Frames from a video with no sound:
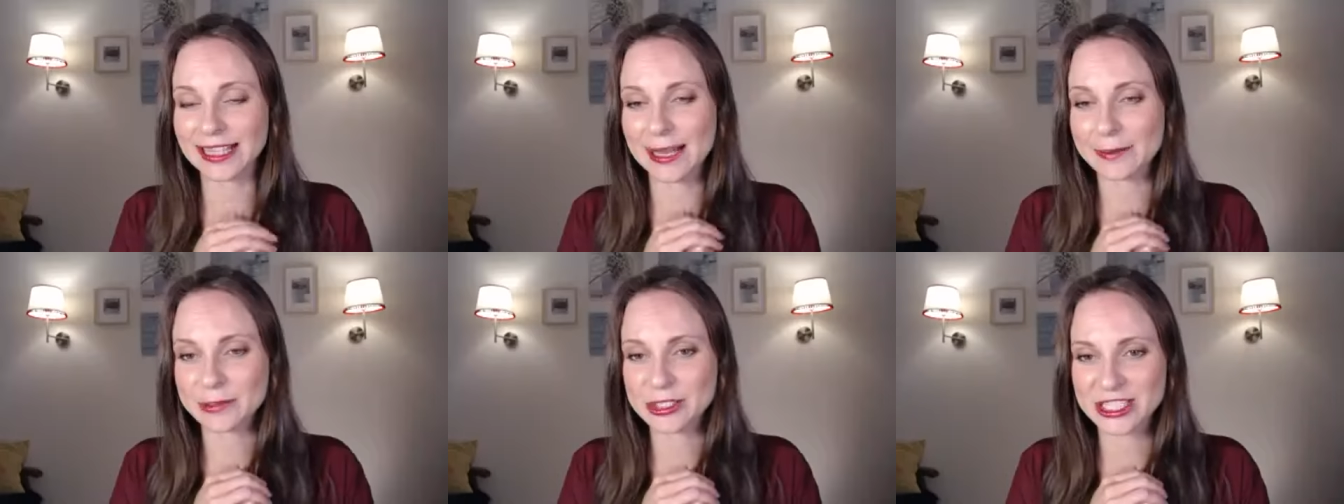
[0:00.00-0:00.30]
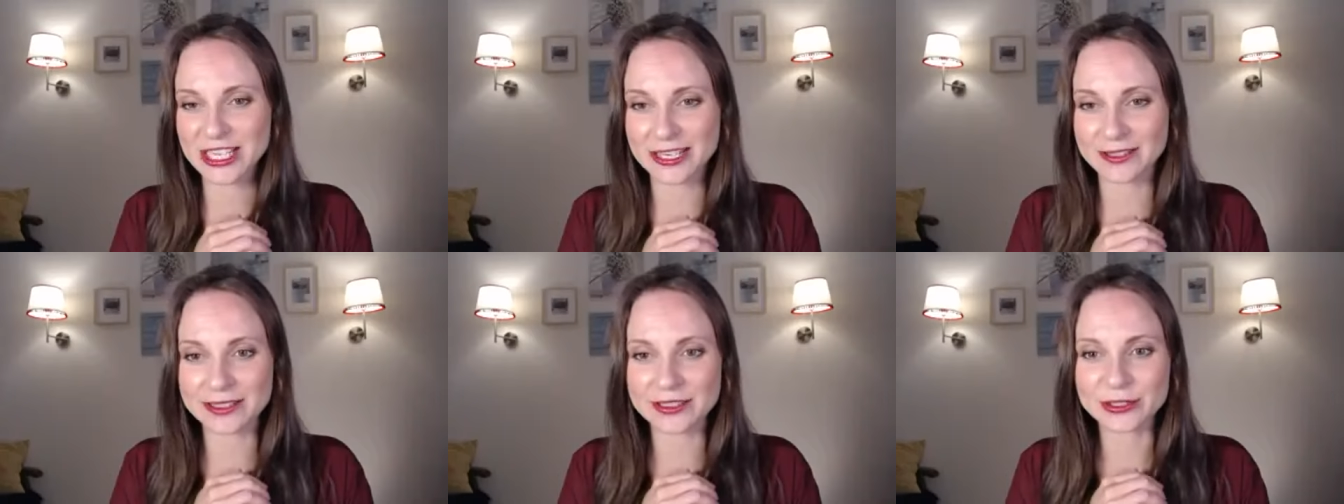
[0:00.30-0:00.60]
I'm
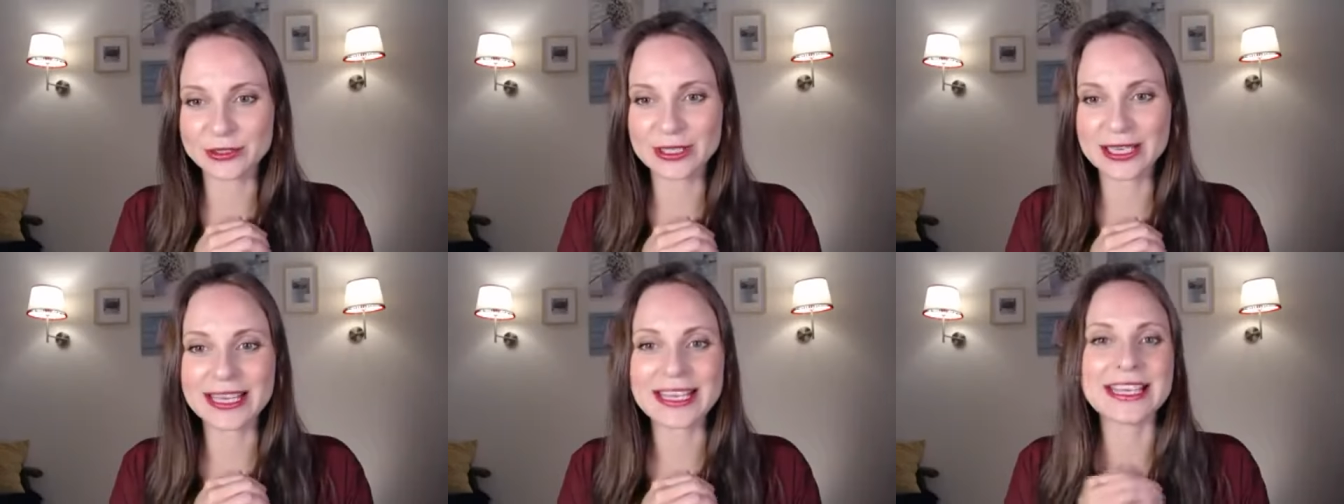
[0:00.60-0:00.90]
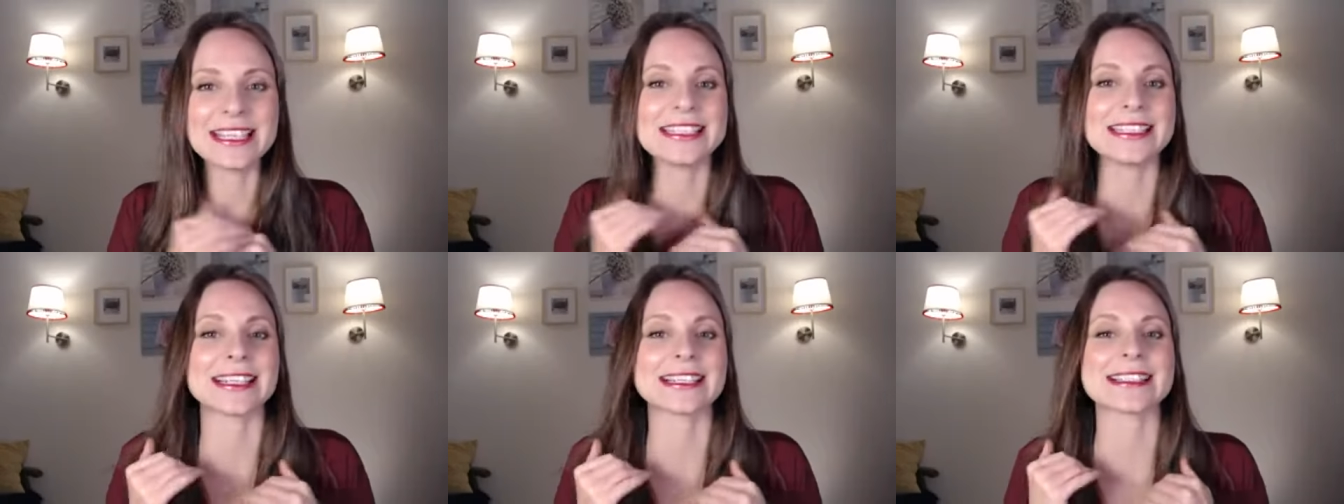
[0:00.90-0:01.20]
sharing today.
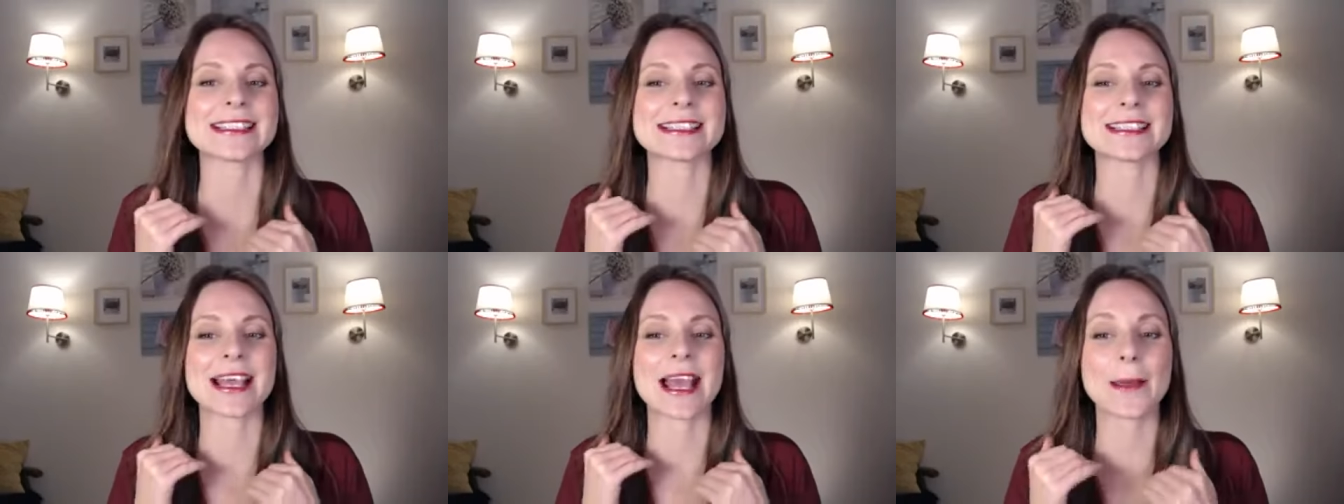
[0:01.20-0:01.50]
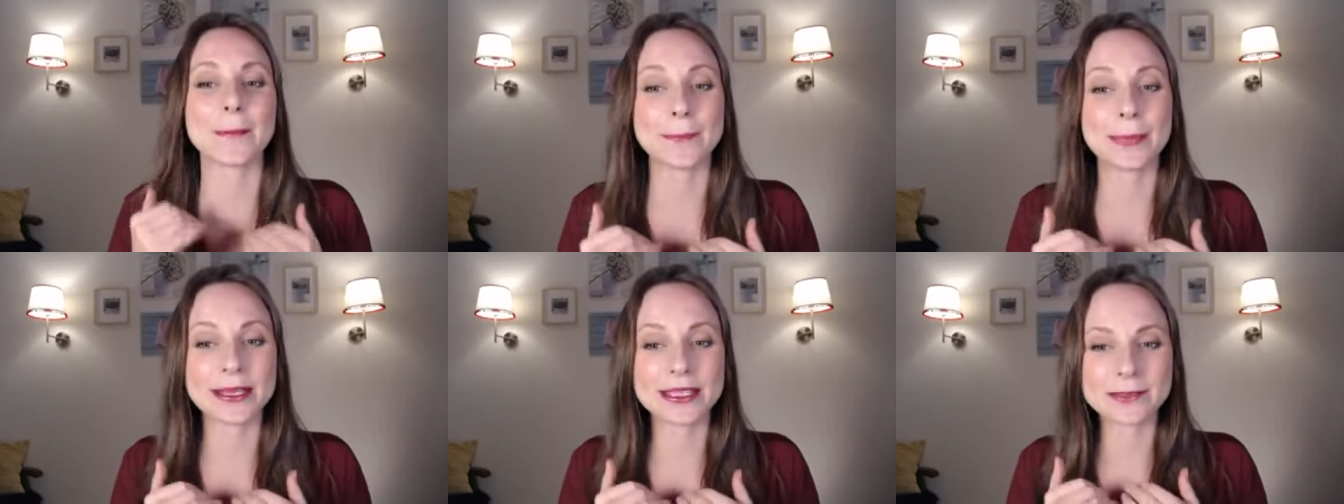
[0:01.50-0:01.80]
It's just
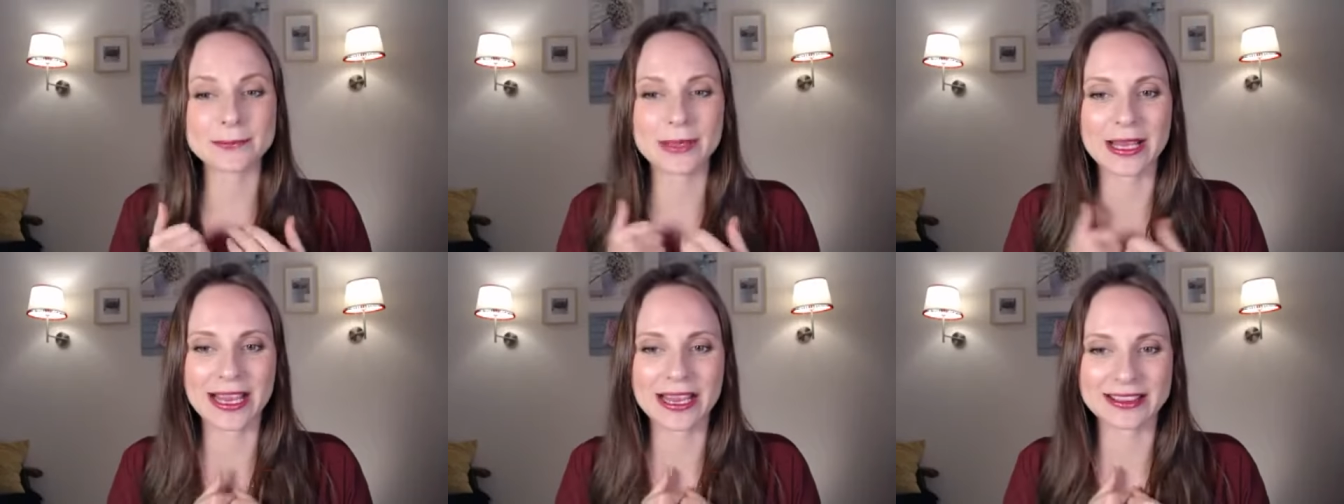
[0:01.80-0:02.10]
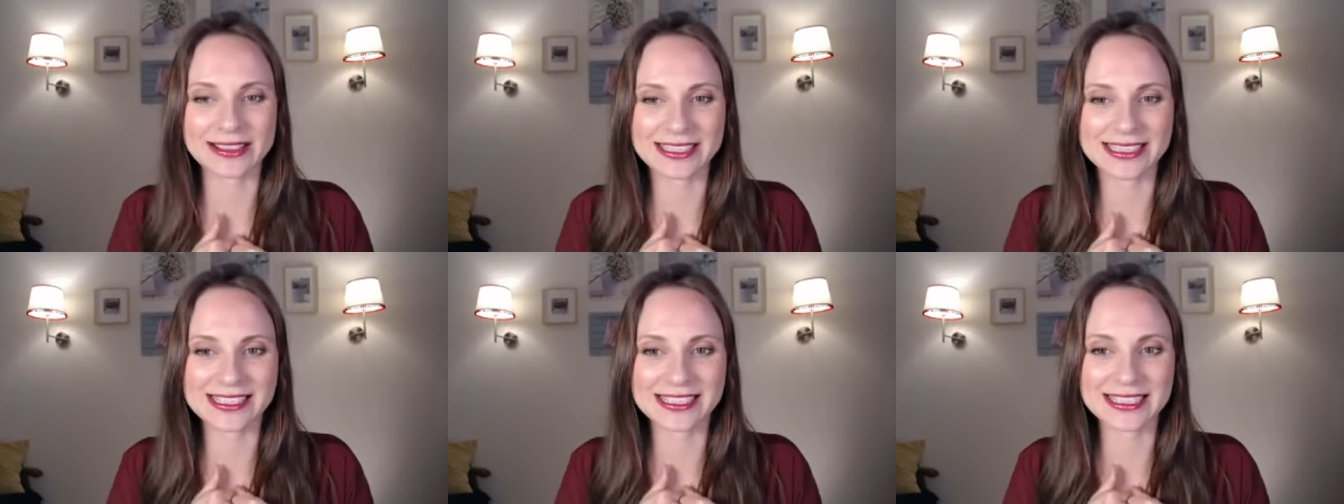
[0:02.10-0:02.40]
a bit
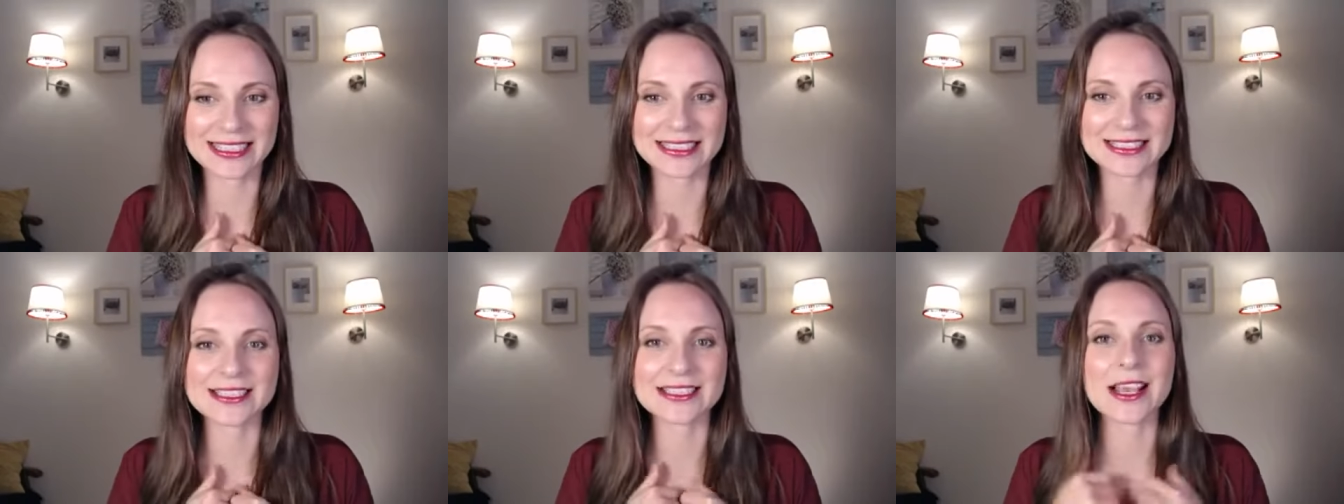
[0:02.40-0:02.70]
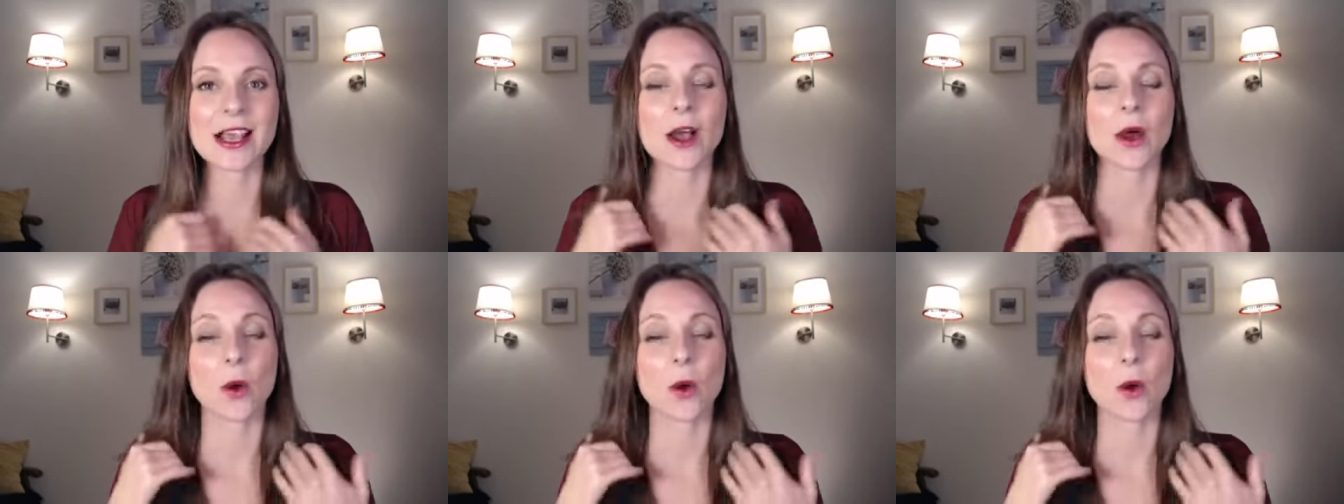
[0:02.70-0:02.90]
behind the scenes,